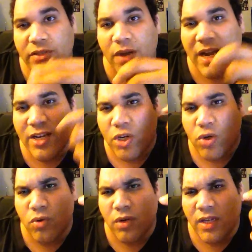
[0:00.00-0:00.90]
so I
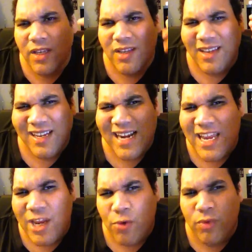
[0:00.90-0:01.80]
know, and I
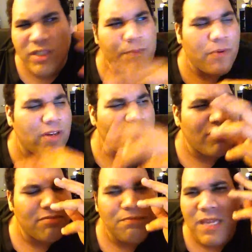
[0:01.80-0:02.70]
hear whisperings
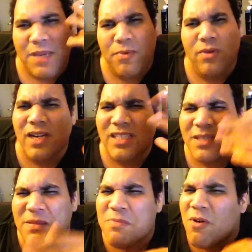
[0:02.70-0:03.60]
from people, and I
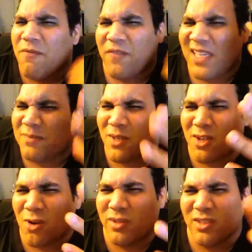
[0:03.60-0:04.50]
see people on
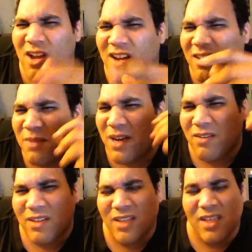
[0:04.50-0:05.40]
Facebook always talking
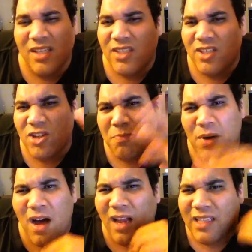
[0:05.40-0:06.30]
about,
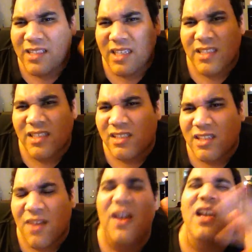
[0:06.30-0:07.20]
politics and
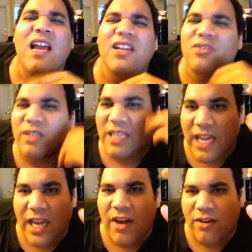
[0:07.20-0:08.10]
stuff. I don't
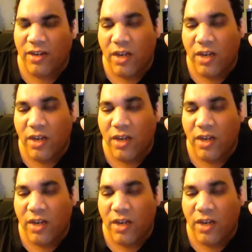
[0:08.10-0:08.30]
care,